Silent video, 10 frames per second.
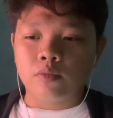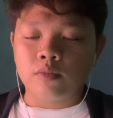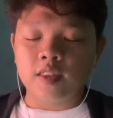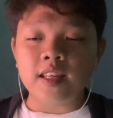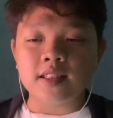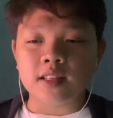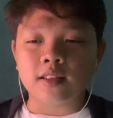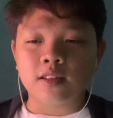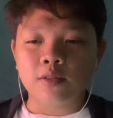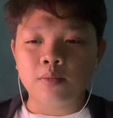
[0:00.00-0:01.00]

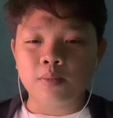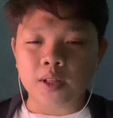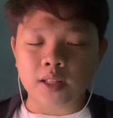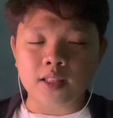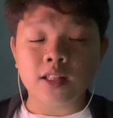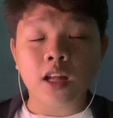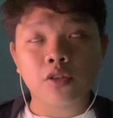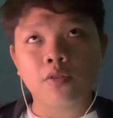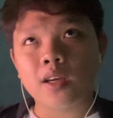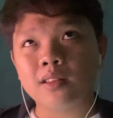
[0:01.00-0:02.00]
Decent, but it's not
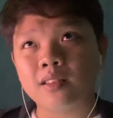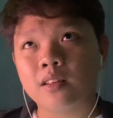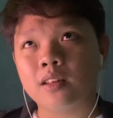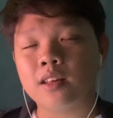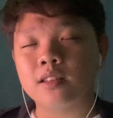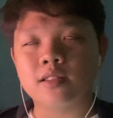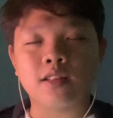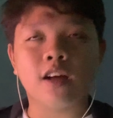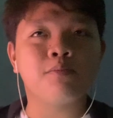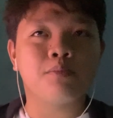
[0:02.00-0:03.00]
great. It's
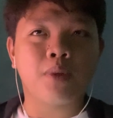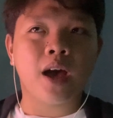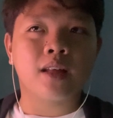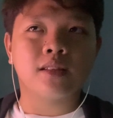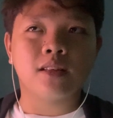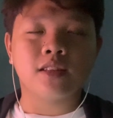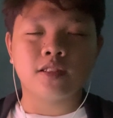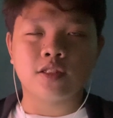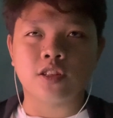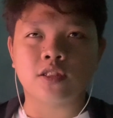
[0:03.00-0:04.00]
not bad.
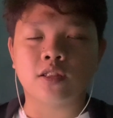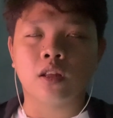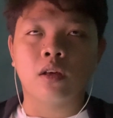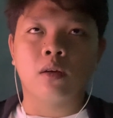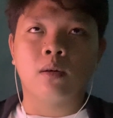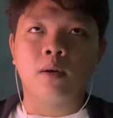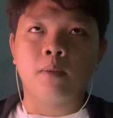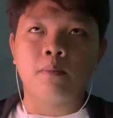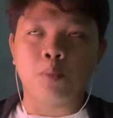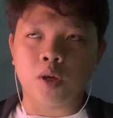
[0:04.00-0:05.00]
It's just
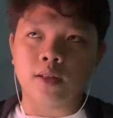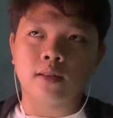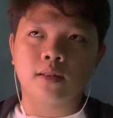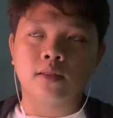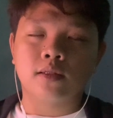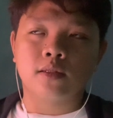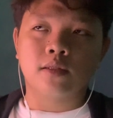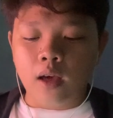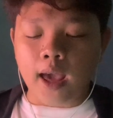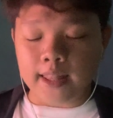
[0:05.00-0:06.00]
mid.
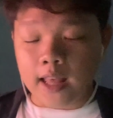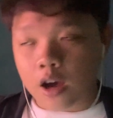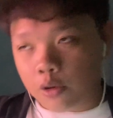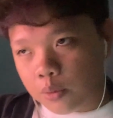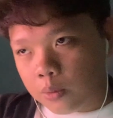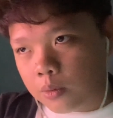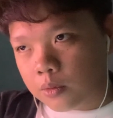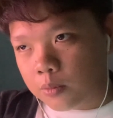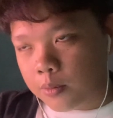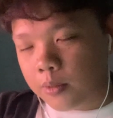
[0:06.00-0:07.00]
And now,
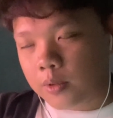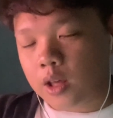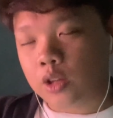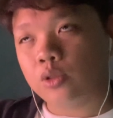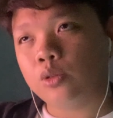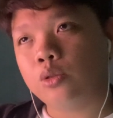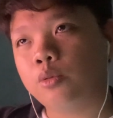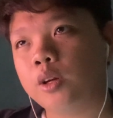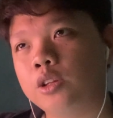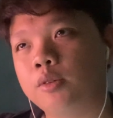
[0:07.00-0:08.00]
in
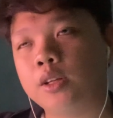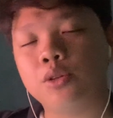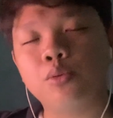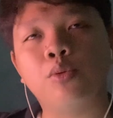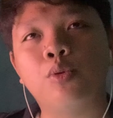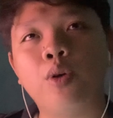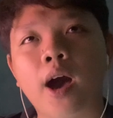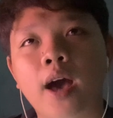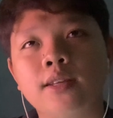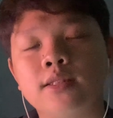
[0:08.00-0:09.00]
2022,
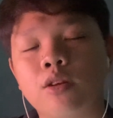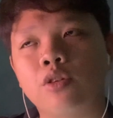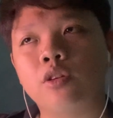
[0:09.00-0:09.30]
I started a